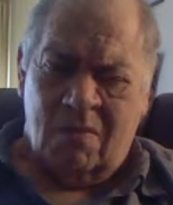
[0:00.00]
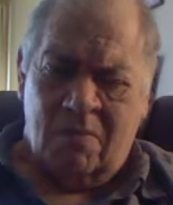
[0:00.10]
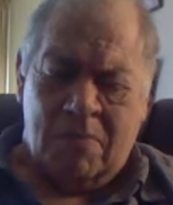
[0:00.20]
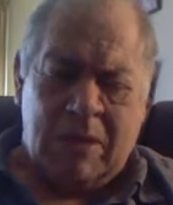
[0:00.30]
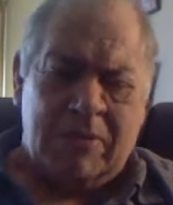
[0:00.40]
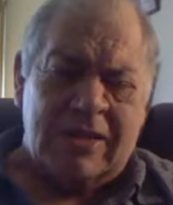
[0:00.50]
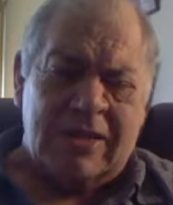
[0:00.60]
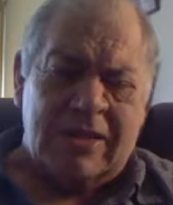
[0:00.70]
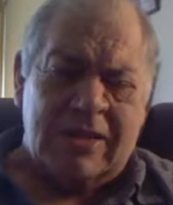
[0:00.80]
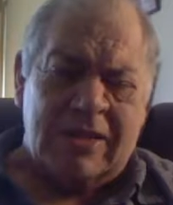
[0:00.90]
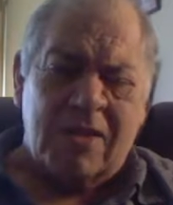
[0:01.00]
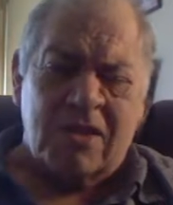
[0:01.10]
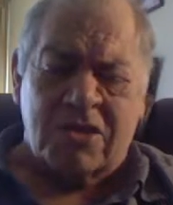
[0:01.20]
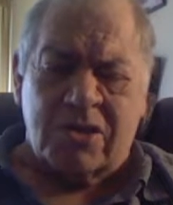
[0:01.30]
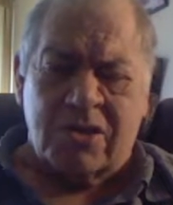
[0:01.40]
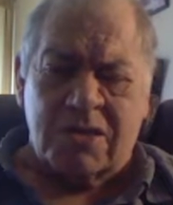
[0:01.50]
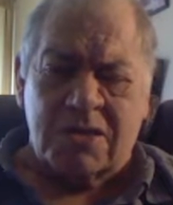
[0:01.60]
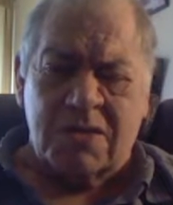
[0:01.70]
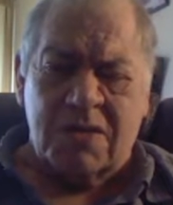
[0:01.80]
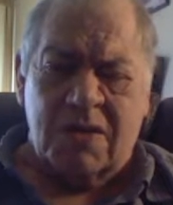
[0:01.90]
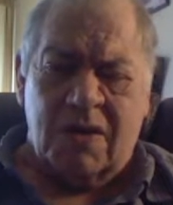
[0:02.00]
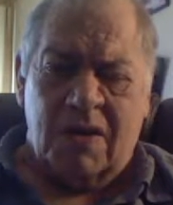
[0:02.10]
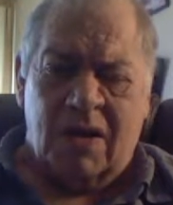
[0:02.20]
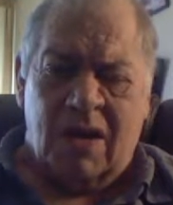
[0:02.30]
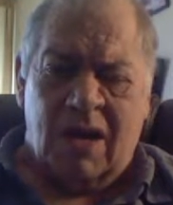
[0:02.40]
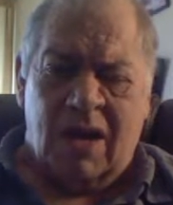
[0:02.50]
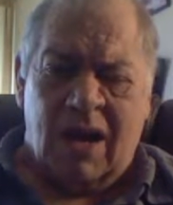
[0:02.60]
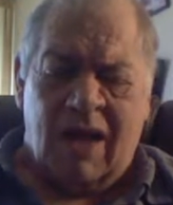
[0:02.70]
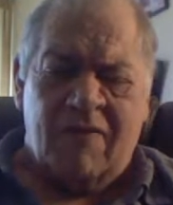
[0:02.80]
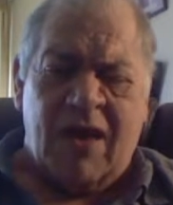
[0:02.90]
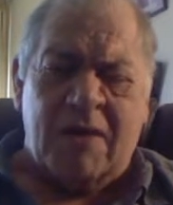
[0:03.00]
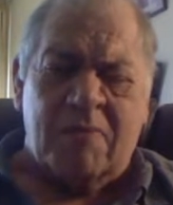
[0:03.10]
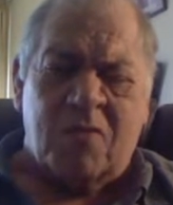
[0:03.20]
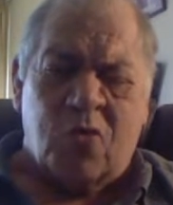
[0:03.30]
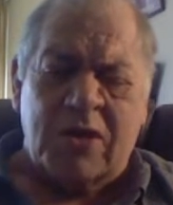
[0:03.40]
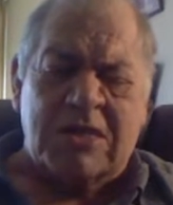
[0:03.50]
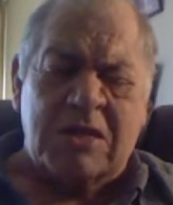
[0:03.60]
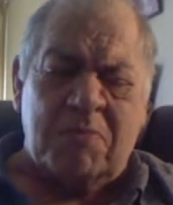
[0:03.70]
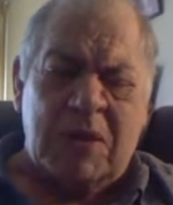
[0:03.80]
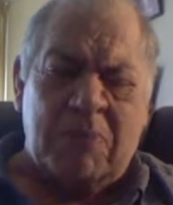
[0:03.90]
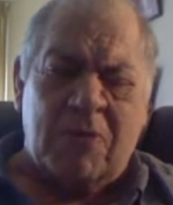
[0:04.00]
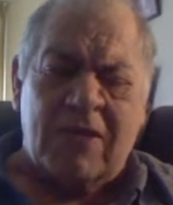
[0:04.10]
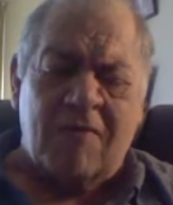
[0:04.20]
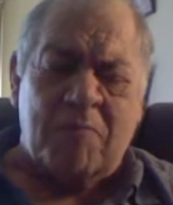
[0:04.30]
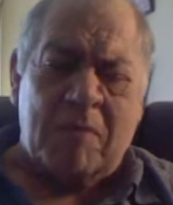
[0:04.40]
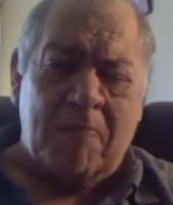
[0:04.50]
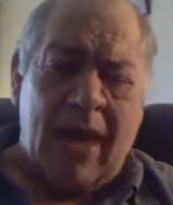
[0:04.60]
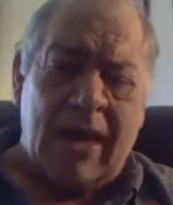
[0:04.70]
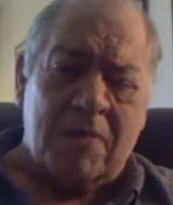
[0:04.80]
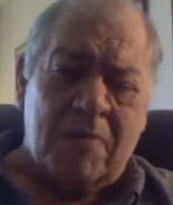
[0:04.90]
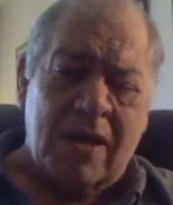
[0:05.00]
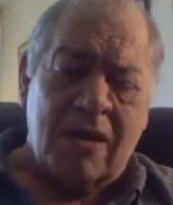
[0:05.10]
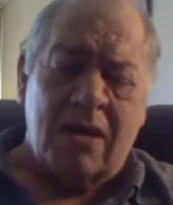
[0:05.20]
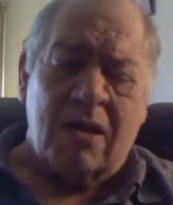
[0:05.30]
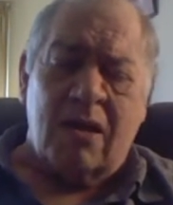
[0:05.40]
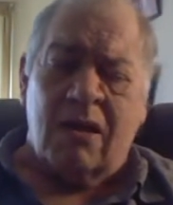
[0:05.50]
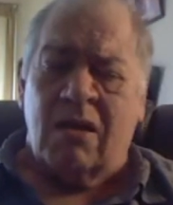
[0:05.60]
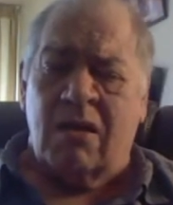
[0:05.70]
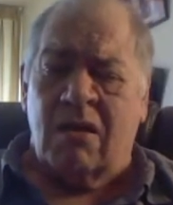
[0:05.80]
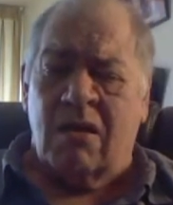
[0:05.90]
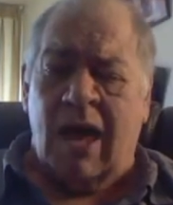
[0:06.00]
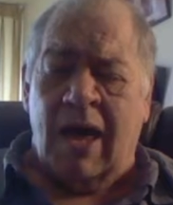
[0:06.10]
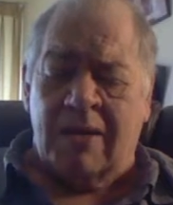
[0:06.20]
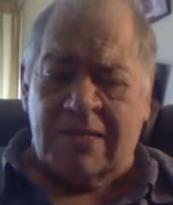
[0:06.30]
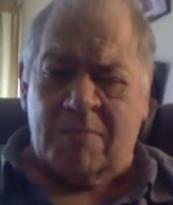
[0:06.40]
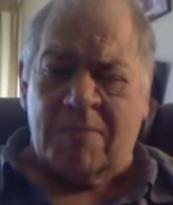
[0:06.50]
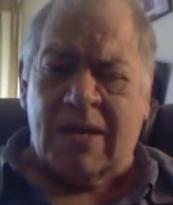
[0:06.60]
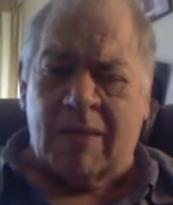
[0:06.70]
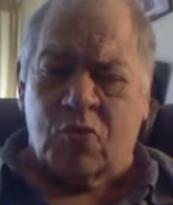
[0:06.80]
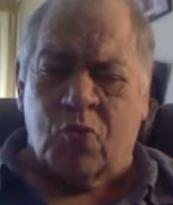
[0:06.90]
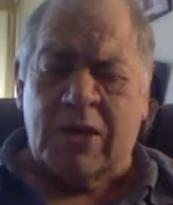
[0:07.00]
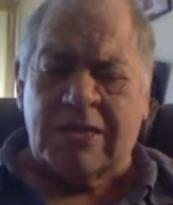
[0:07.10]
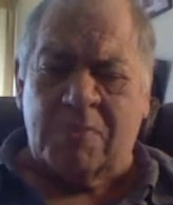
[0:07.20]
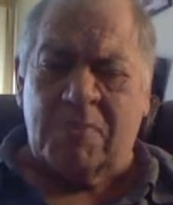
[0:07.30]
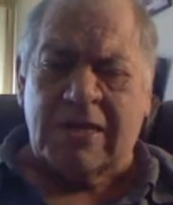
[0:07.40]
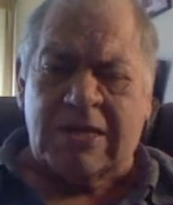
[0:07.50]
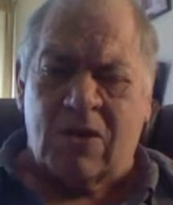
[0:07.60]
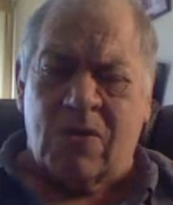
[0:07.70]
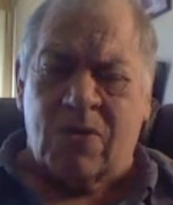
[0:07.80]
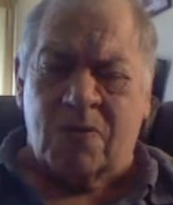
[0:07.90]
People that didn't come to the church. I've had Christian people that have been mad at me, and sometimes reasonably so.